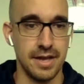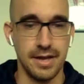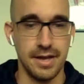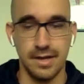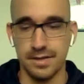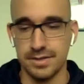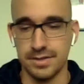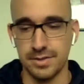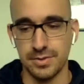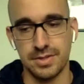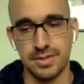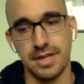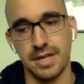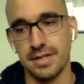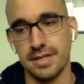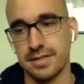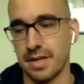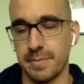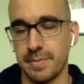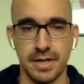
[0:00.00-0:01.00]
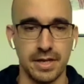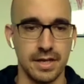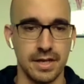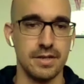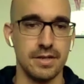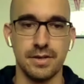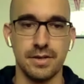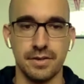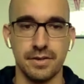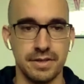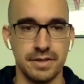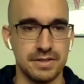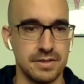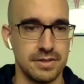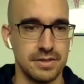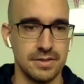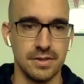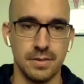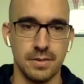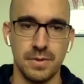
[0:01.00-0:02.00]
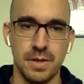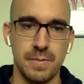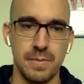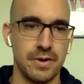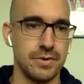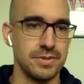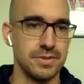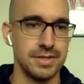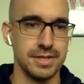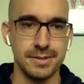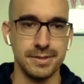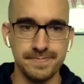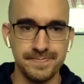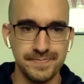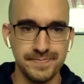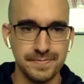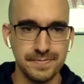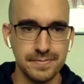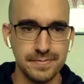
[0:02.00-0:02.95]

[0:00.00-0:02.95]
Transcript: hey, on Tuesdays, I'm going to get needled. That's just going to be my routine.